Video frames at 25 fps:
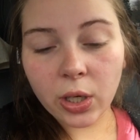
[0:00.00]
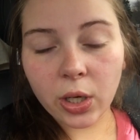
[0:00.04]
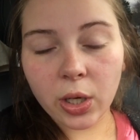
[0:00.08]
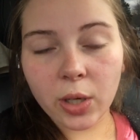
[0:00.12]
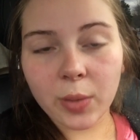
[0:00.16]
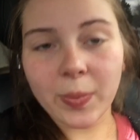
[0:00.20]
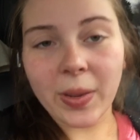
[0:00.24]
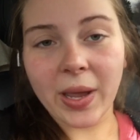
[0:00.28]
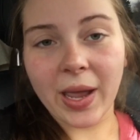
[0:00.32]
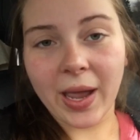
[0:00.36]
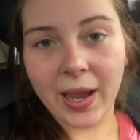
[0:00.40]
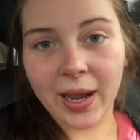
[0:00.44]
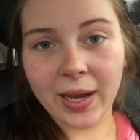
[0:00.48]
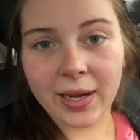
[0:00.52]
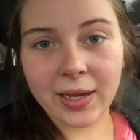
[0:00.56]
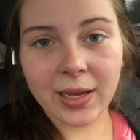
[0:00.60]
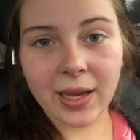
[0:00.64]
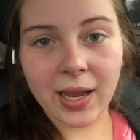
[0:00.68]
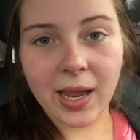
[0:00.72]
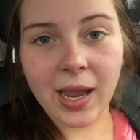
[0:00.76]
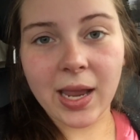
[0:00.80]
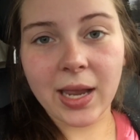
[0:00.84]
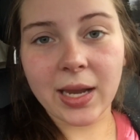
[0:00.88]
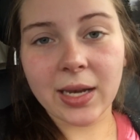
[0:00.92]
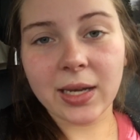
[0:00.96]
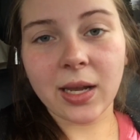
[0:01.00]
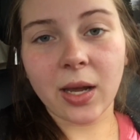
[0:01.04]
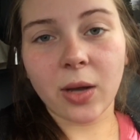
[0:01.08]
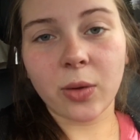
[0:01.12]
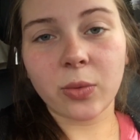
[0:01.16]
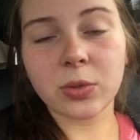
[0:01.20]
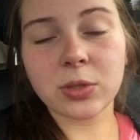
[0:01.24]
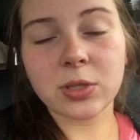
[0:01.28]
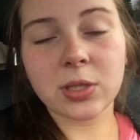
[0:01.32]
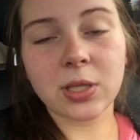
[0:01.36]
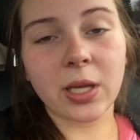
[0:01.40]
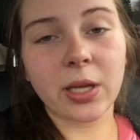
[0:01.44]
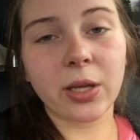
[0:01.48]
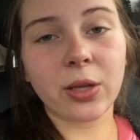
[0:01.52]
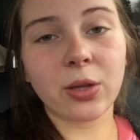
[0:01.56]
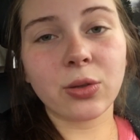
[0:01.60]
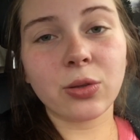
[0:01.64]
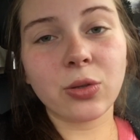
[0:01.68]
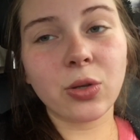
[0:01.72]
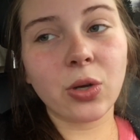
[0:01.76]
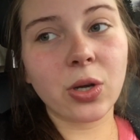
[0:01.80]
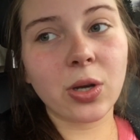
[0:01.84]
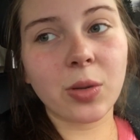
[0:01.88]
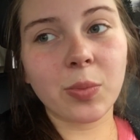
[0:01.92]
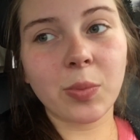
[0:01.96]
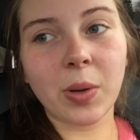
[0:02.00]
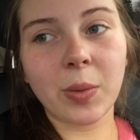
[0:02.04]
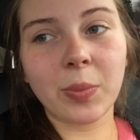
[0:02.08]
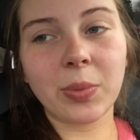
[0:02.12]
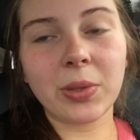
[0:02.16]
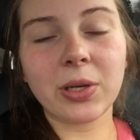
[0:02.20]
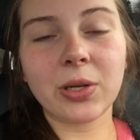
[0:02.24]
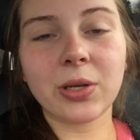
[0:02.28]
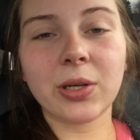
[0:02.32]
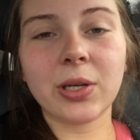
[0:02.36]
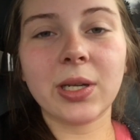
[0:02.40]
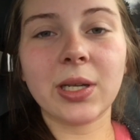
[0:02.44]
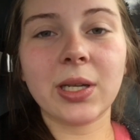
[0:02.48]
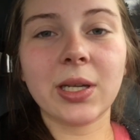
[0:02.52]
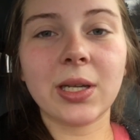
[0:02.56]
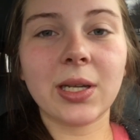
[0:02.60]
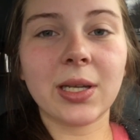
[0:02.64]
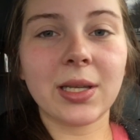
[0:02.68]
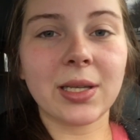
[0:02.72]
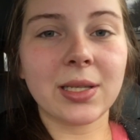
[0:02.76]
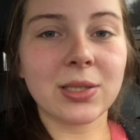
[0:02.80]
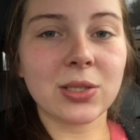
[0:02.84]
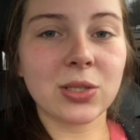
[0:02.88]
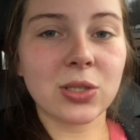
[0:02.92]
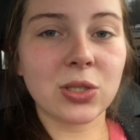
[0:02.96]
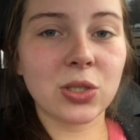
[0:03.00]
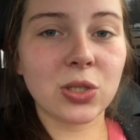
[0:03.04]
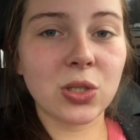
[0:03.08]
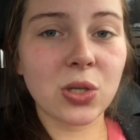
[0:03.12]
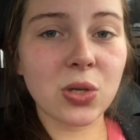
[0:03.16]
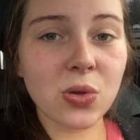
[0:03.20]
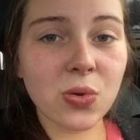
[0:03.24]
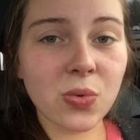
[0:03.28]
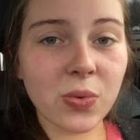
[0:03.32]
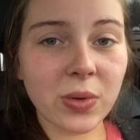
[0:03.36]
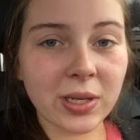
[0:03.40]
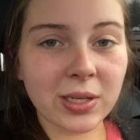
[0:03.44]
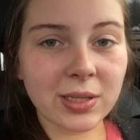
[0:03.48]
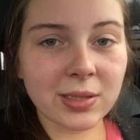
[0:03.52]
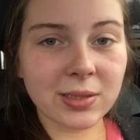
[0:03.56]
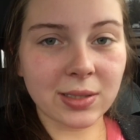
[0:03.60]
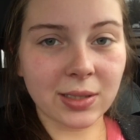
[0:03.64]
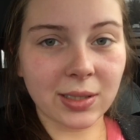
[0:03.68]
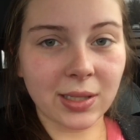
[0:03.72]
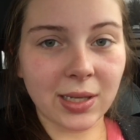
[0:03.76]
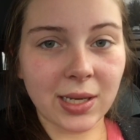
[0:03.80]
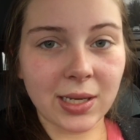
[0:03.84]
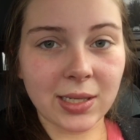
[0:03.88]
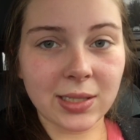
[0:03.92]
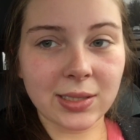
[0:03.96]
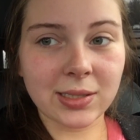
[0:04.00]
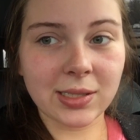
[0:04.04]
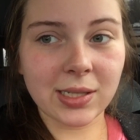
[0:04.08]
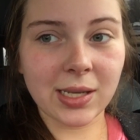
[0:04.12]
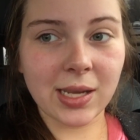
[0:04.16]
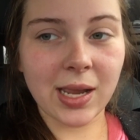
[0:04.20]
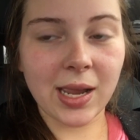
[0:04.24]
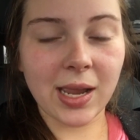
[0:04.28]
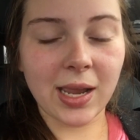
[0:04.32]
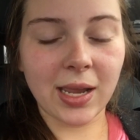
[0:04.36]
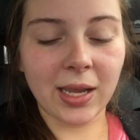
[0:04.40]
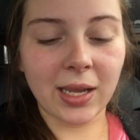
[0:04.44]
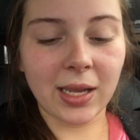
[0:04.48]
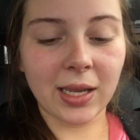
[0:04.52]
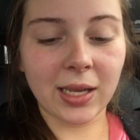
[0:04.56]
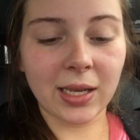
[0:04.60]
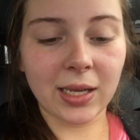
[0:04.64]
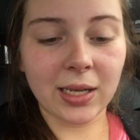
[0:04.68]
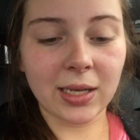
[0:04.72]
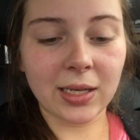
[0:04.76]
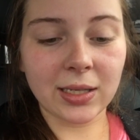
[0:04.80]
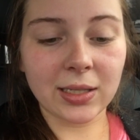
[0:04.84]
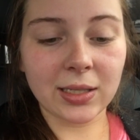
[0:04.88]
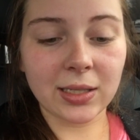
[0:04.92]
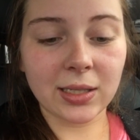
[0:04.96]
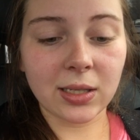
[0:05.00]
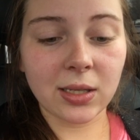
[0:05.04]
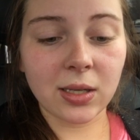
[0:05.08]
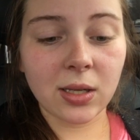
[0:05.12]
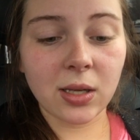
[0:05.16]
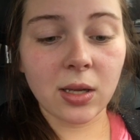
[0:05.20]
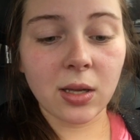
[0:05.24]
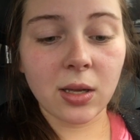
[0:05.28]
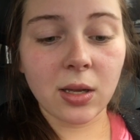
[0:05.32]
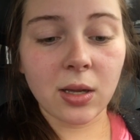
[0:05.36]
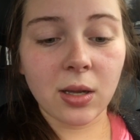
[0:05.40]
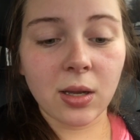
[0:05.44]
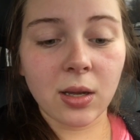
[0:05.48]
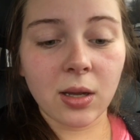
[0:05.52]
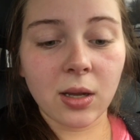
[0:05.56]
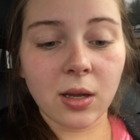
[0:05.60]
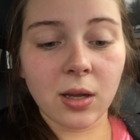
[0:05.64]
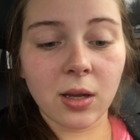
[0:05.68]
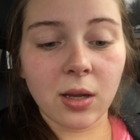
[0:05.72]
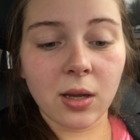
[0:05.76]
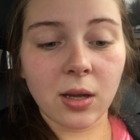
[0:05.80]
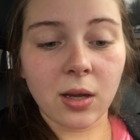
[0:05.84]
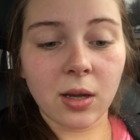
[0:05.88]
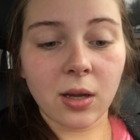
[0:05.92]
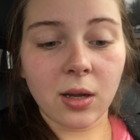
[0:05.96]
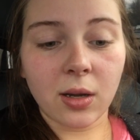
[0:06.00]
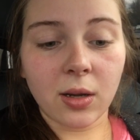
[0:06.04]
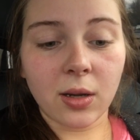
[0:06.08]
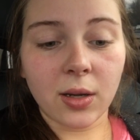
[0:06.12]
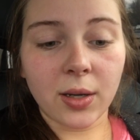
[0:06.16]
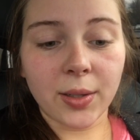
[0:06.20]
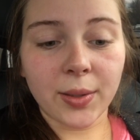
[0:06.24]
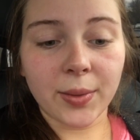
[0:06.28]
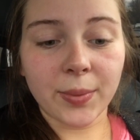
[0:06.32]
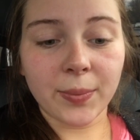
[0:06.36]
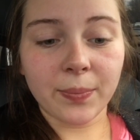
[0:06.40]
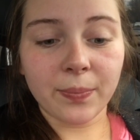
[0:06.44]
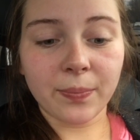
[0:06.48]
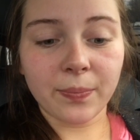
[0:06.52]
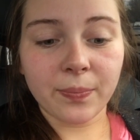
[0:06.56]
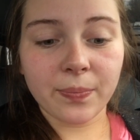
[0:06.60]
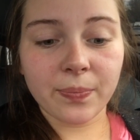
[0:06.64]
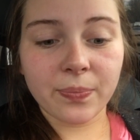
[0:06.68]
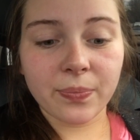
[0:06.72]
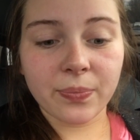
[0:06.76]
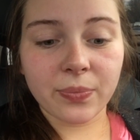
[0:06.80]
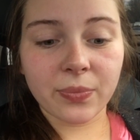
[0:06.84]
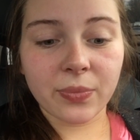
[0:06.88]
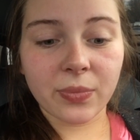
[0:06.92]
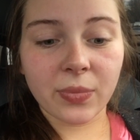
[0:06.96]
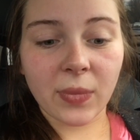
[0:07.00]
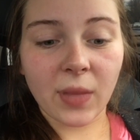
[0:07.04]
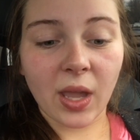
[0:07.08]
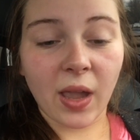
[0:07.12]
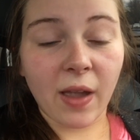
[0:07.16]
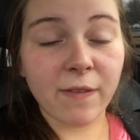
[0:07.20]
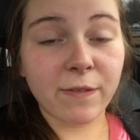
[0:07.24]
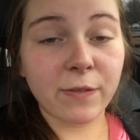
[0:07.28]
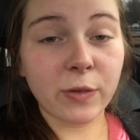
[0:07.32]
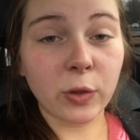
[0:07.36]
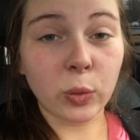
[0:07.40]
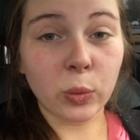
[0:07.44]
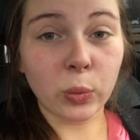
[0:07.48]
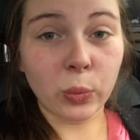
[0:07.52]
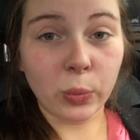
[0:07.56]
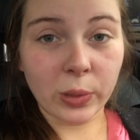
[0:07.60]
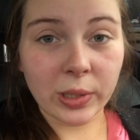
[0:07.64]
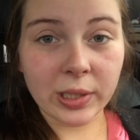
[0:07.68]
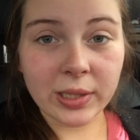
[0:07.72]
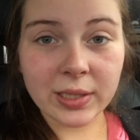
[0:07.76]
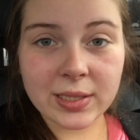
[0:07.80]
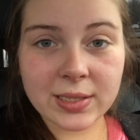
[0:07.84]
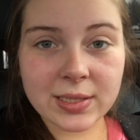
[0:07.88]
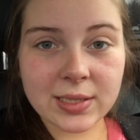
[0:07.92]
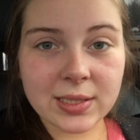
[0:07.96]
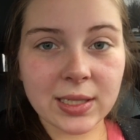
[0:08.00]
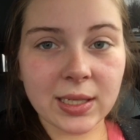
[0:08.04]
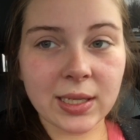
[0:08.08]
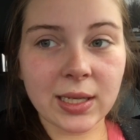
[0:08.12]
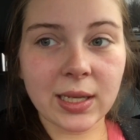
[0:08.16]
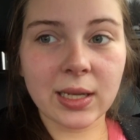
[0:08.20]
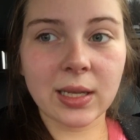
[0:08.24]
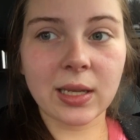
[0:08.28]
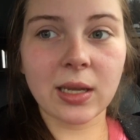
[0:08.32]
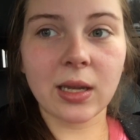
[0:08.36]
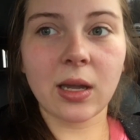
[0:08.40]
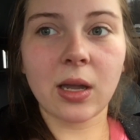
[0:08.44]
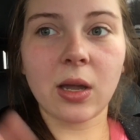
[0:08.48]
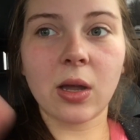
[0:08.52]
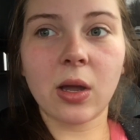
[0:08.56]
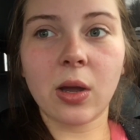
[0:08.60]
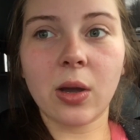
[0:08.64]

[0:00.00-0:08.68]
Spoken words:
her back and I was like, look, my period is 2 weeks late, and I feel really sick.